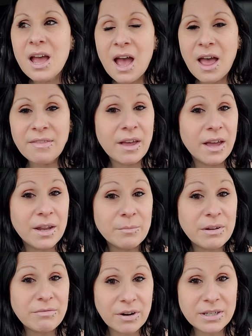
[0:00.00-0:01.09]
And then
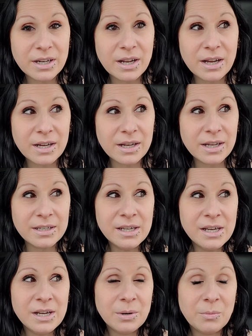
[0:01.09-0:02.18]
my friend and I
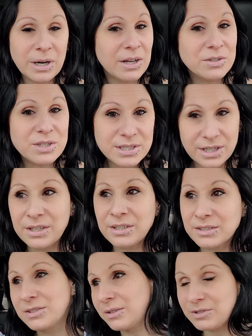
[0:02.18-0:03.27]
went out to
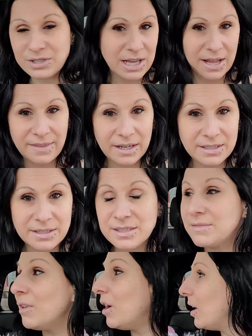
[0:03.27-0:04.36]
dinner, so I'll just add that in
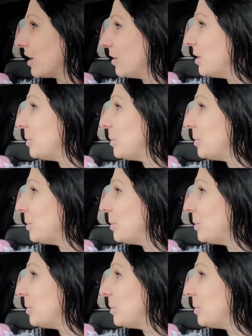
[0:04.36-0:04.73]
this vlog.